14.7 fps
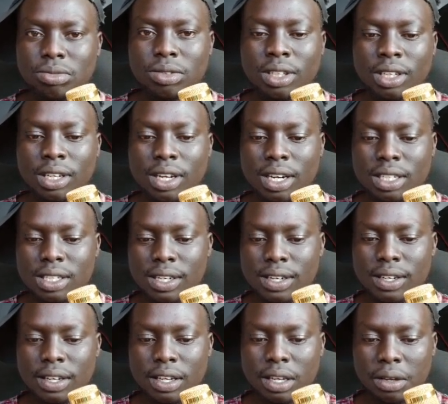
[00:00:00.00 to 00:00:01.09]
it
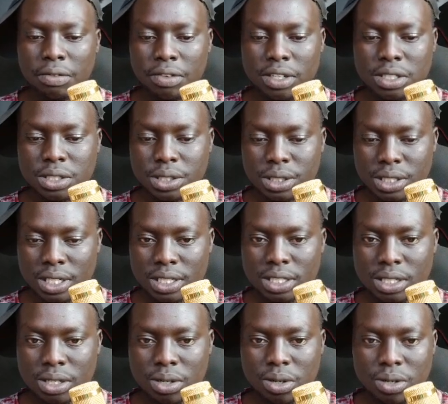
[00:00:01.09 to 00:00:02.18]
actually, if I show you guys
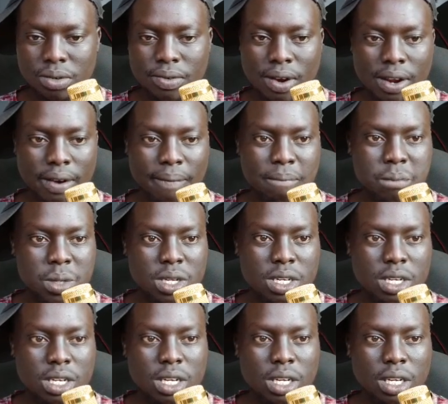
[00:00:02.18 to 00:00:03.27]
the code, right,
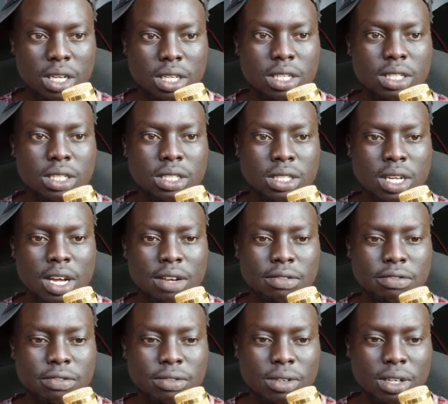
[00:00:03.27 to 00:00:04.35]
it's not
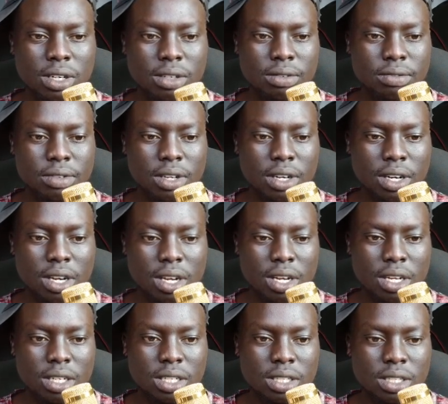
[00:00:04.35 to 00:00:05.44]
very
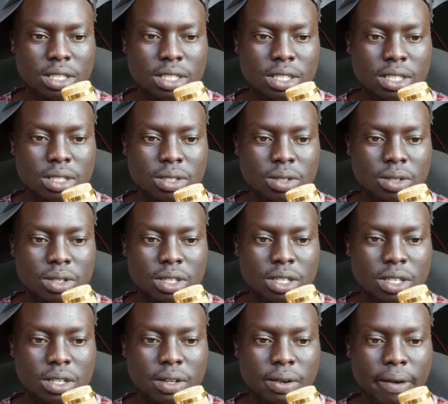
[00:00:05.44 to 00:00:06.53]
hard. It's just on
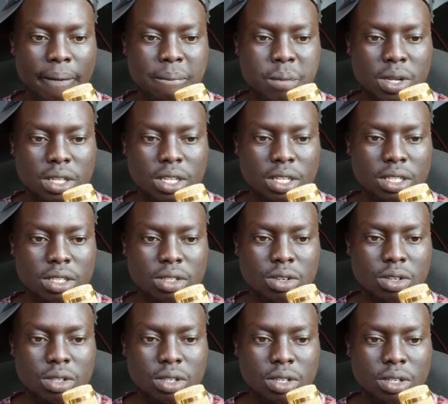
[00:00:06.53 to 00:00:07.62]
the, I think it's
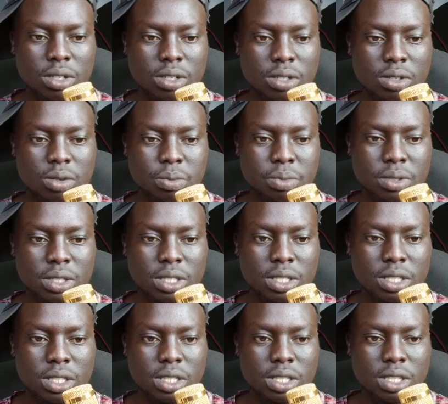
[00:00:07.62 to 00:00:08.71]
no, not
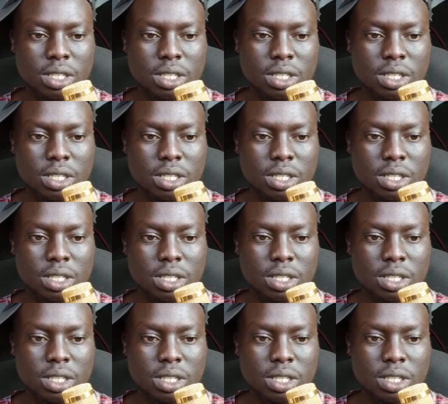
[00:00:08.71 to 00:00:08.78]
components.